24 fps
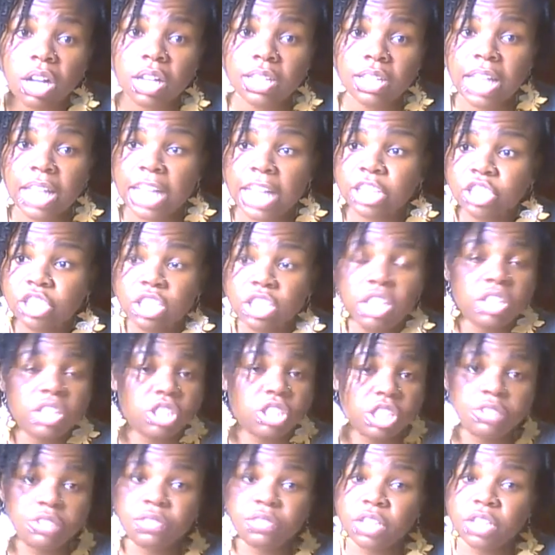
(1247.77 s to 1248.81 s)
Like,
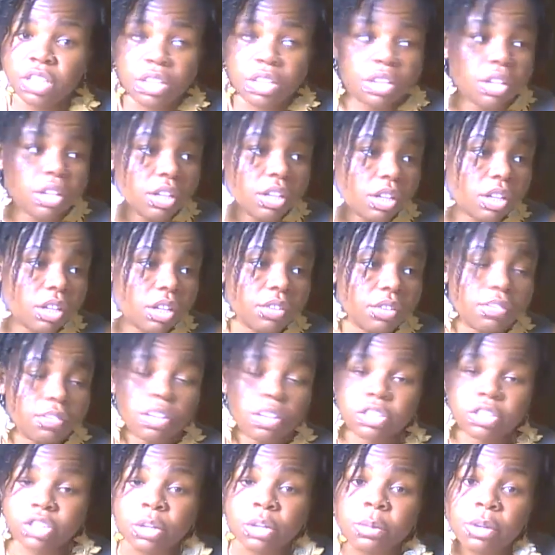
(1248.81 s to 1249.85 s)
she really could have
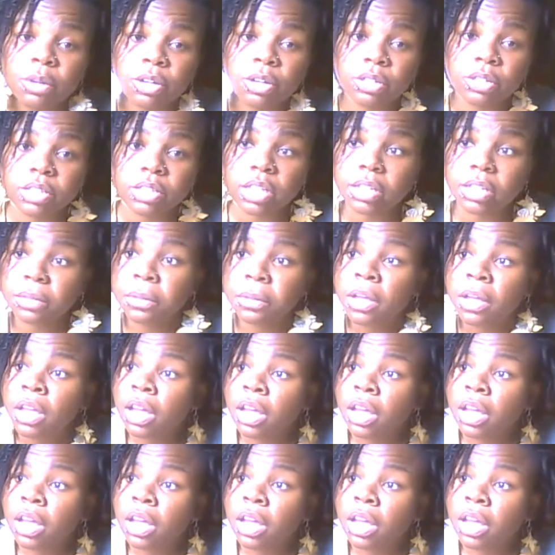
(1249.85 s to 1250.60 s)
fucked your world up.